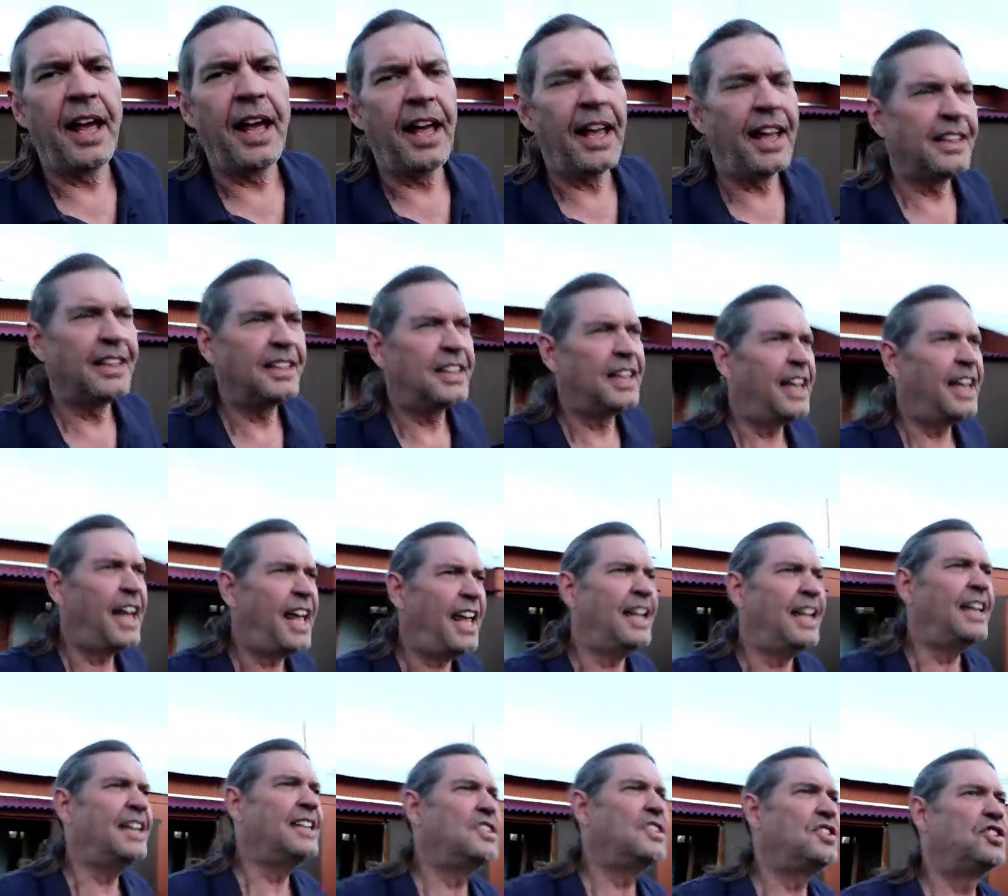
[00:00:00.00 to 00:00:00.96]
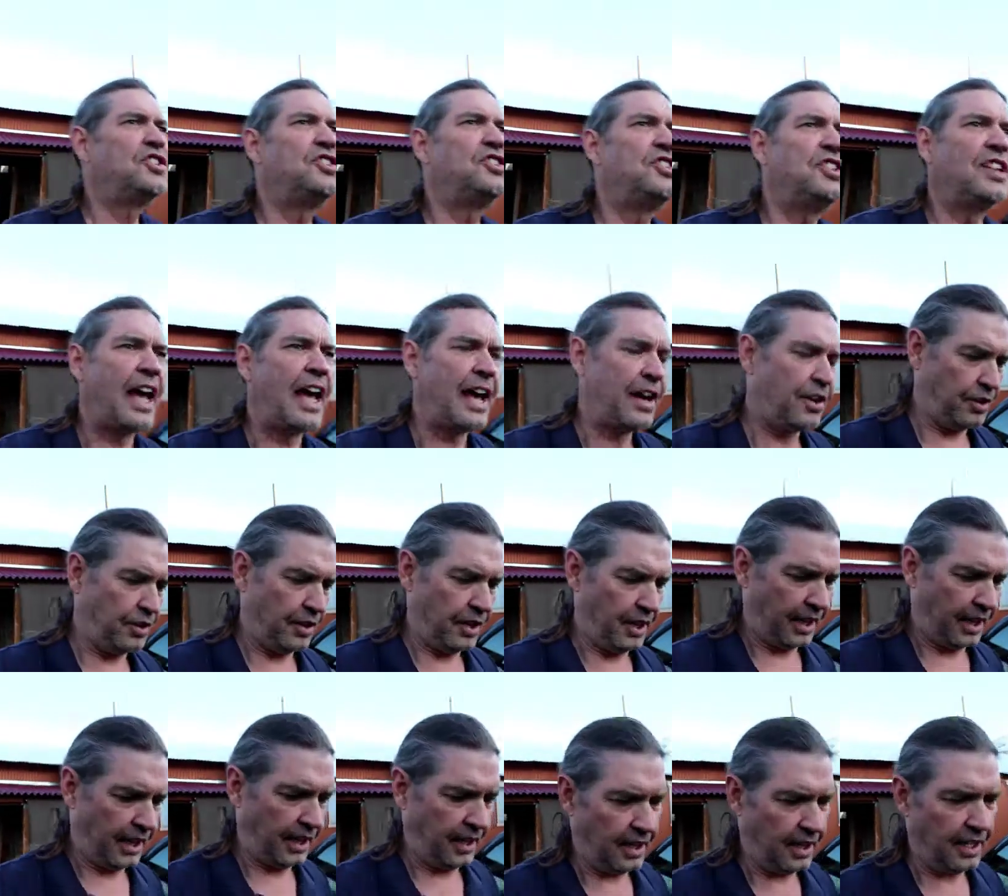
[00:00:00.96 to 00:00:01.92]
And today is
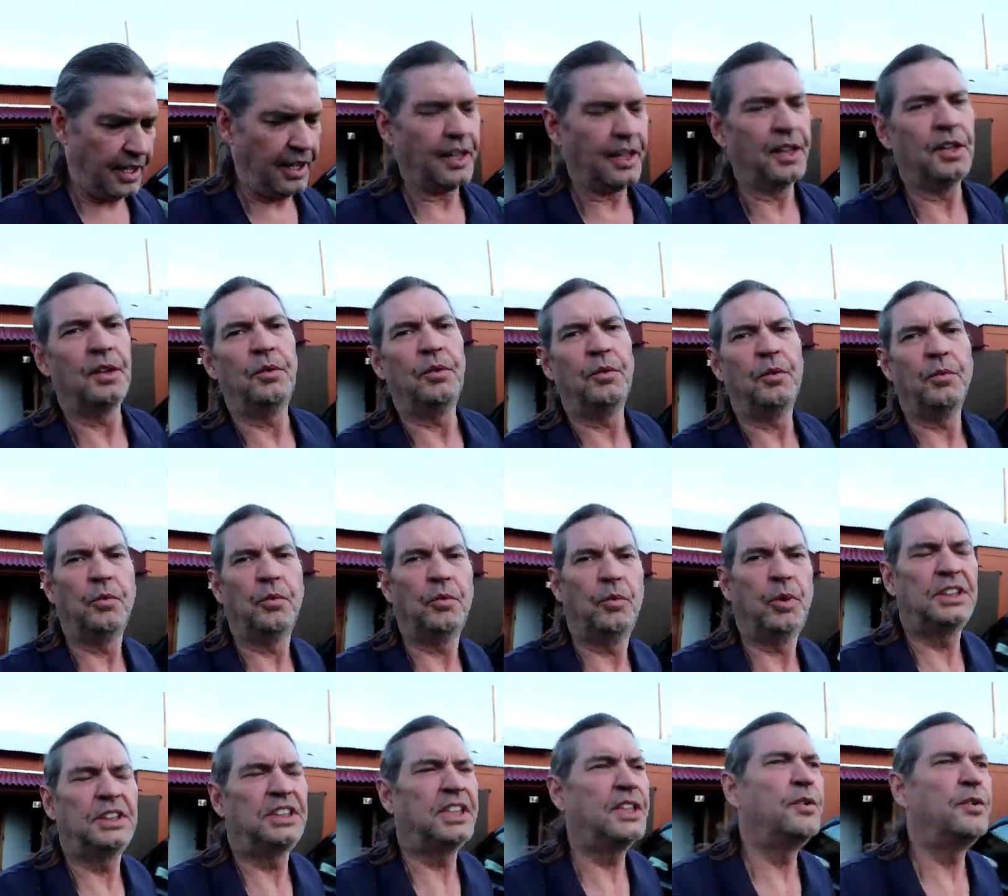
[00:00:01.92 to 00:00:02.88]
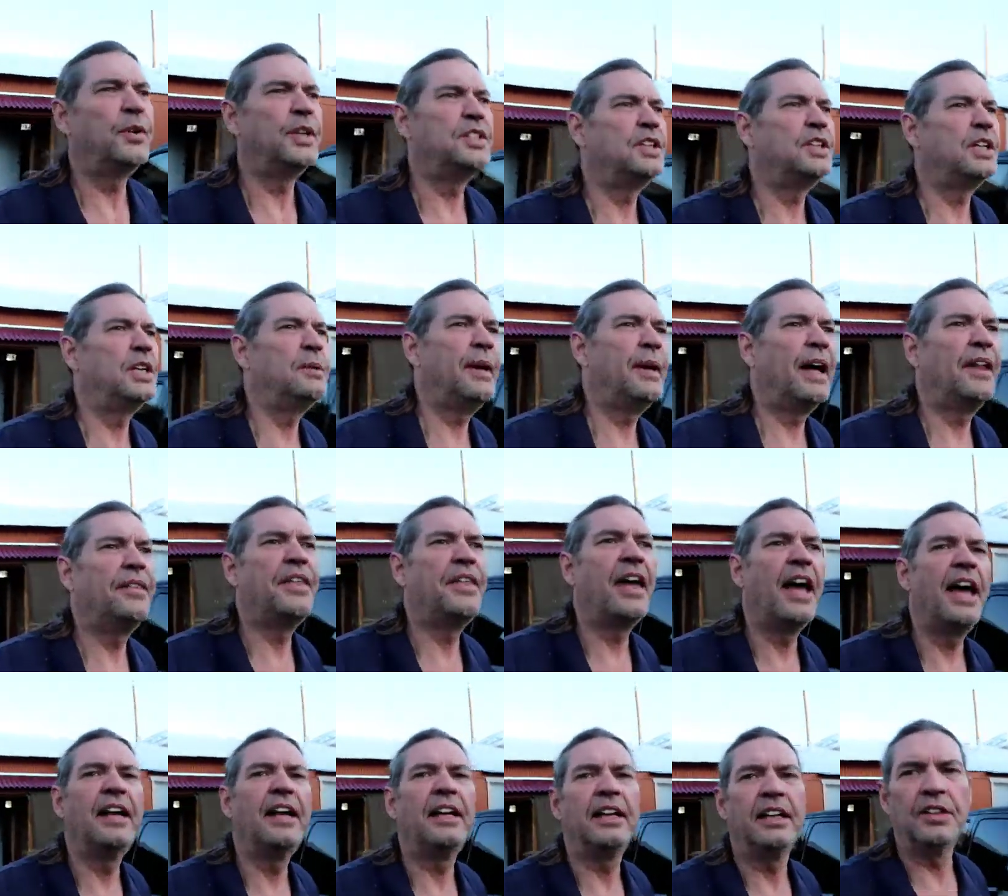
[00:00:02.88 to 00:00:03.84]
Saturday, and what's interesting about
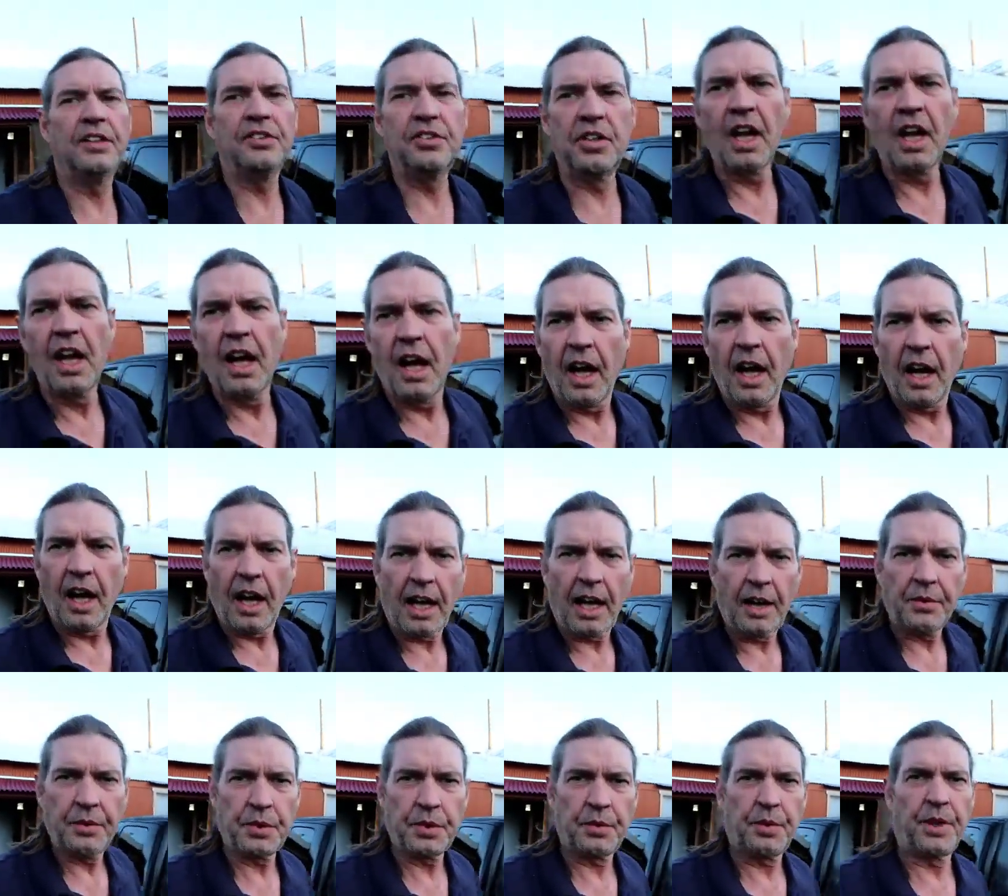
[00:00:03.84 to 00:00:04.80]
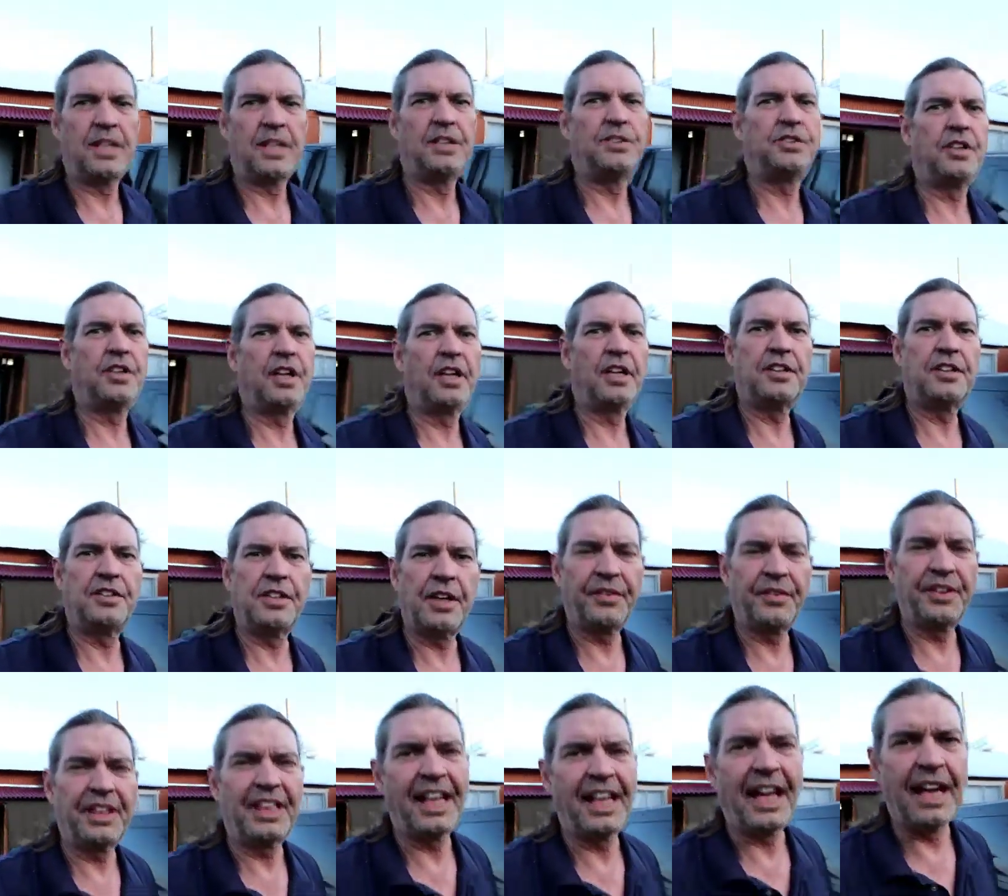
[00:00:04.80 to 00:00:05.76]
that is I was raised
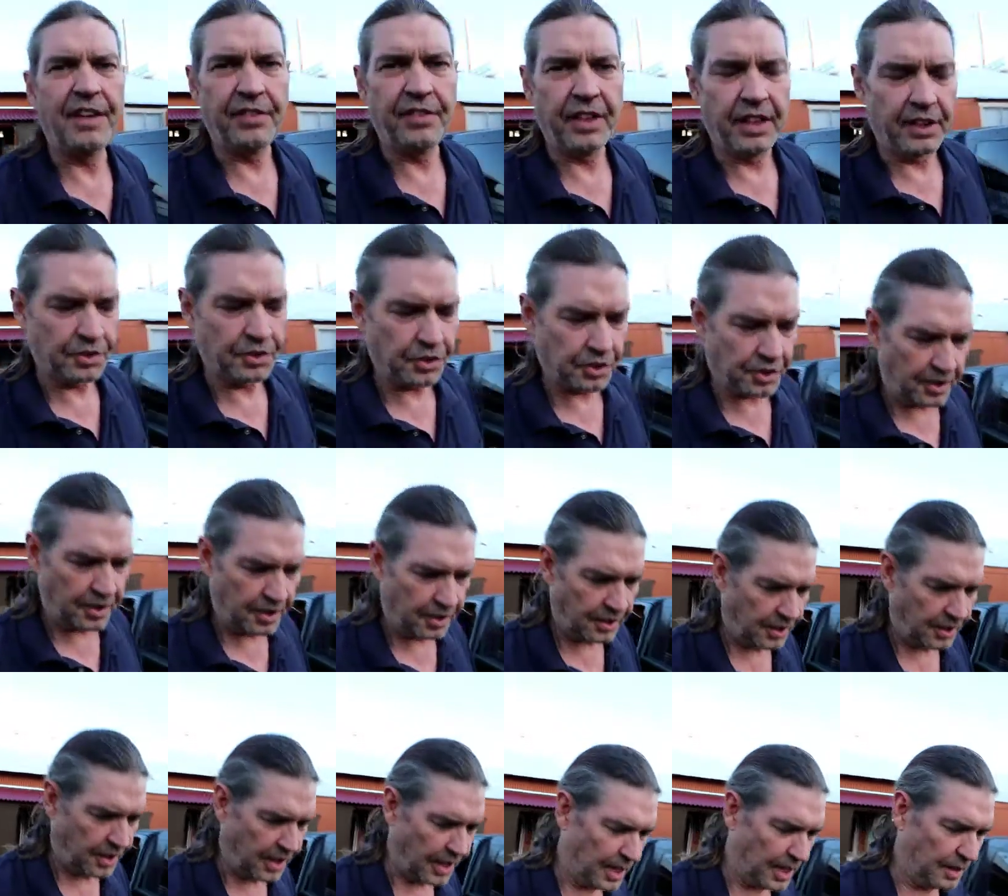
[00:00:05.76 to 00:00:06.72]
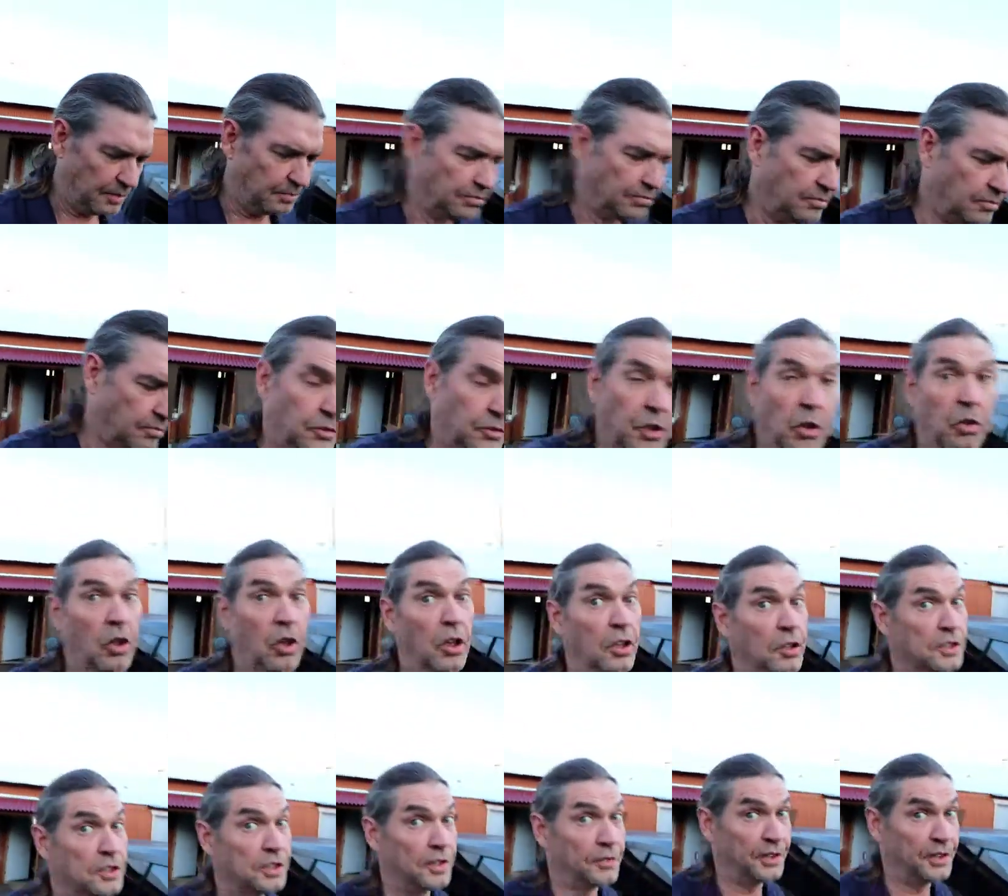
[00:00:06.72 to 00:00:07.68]
Seventh-day Adventist, um, no
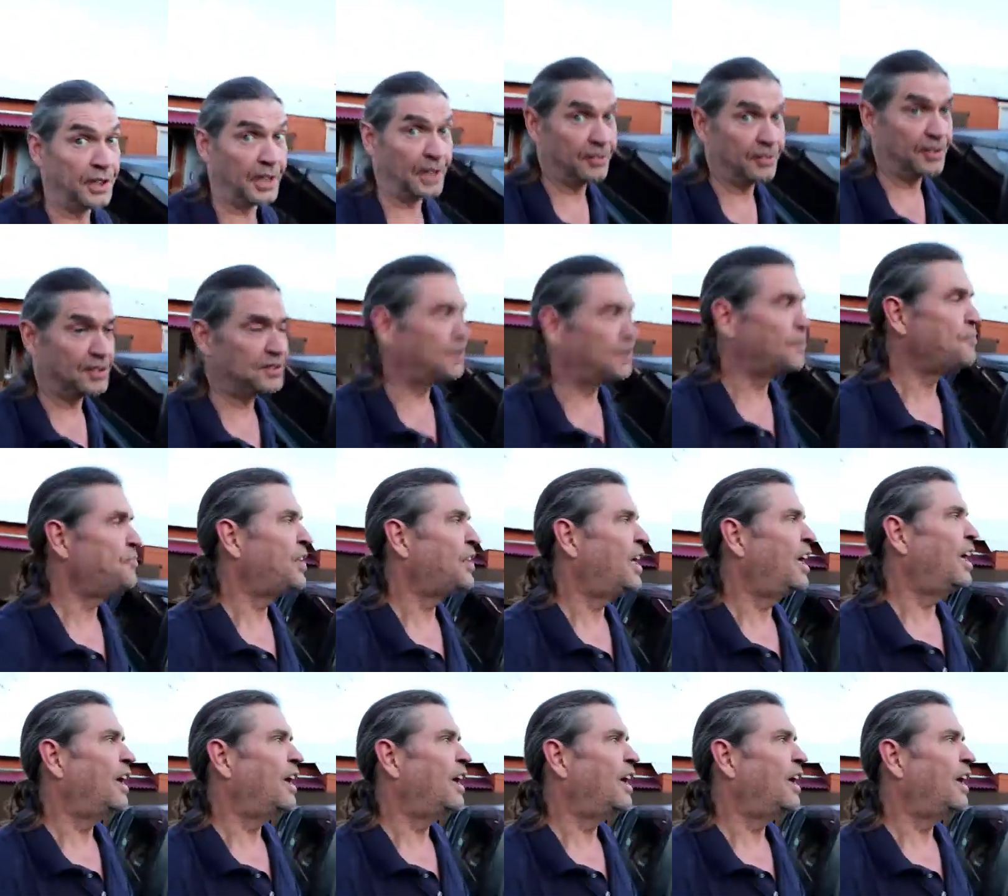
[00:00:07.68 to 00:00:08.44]
longer Seventh-day Adventist,